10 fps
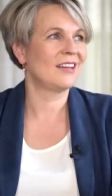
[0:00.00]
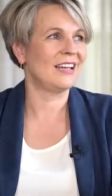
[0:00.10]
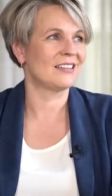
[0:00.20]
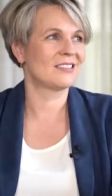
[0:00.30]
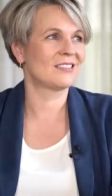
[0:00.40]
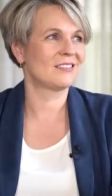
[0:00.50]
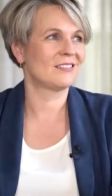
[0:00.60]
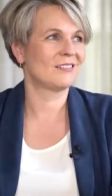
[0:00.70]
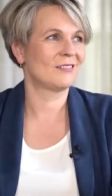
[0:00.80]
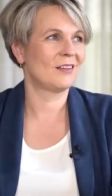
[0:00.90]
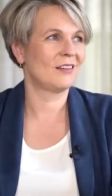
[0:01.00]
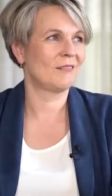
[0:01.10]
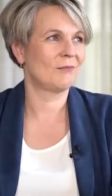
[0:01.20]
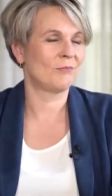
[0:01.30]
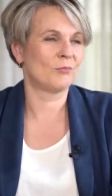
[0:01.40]
it's
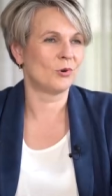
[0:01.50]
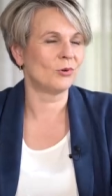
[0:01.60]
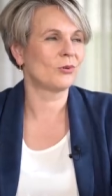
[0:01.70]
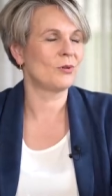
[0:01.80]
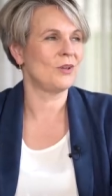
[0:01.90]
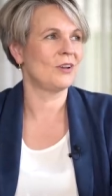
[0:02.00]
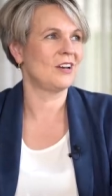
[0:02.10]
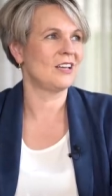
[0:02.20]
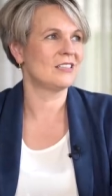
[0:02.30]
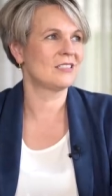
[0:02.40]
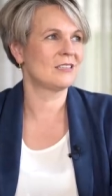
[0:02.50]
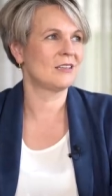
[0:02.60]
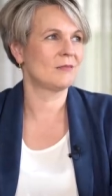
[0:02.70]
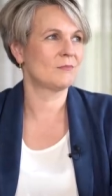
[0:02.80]
rural communities,